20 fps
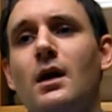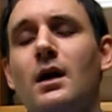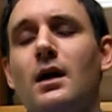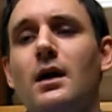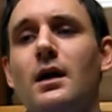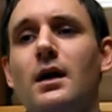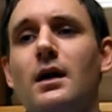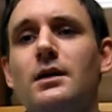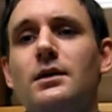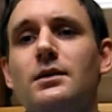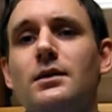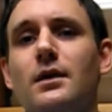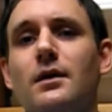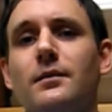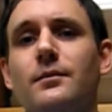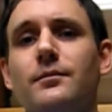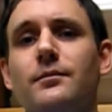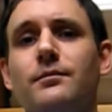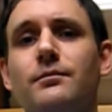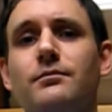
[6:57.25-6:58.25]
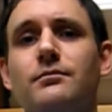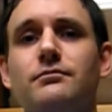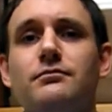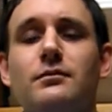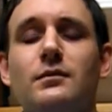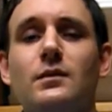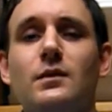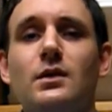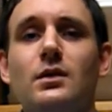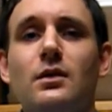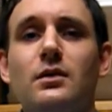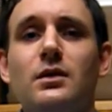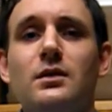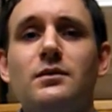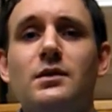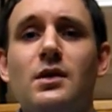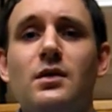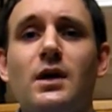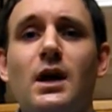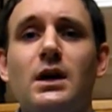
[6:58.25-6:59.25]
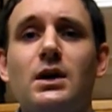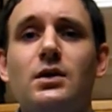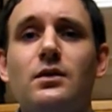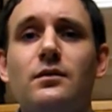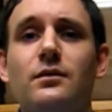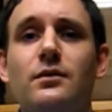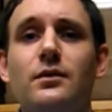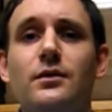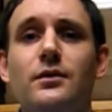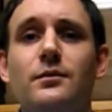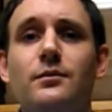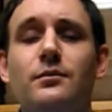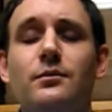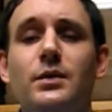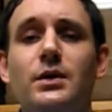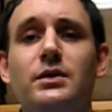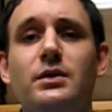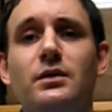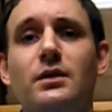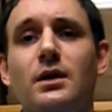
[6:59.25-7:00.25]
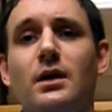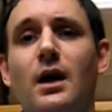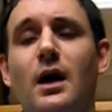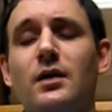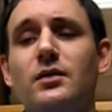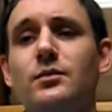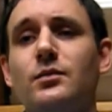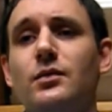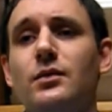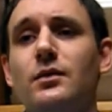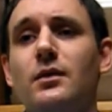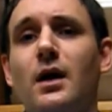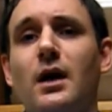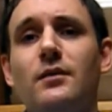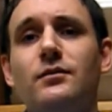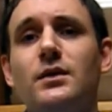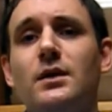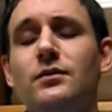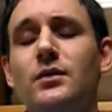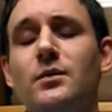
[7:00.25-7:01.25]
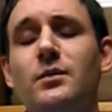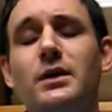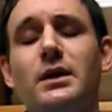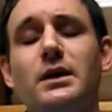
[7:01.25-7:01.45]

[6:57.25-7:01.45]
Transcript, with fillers: And, uh, you know, they'll even thank you for preaching the gospel. I've never been